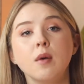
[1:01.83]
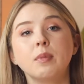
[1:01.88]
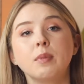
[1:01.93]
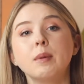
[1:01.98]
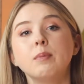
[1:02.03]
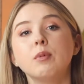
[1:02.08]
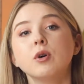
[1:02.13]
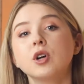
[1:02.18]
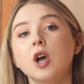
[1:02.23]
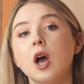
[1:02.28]

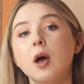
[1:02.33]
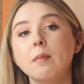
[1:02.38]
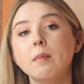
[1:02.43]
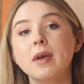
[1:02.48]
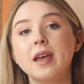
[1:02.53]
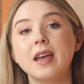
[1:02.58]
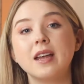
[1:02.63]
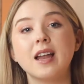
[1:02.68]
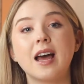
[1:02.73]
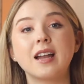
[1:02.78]
People come
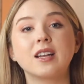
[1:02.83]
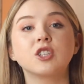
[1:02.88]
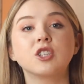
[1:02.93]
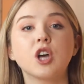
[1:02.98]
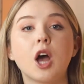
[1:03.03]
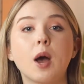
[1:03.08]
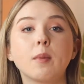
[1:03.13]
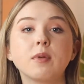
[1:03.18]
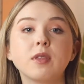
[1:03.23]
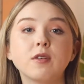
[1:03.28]
in at a
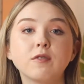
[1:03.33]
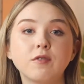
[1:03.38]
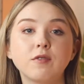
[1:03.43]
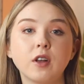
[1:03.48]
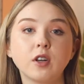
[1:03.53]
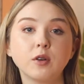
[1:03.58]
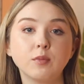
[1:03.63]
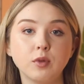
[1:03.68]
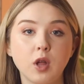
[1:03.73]
top of the funnel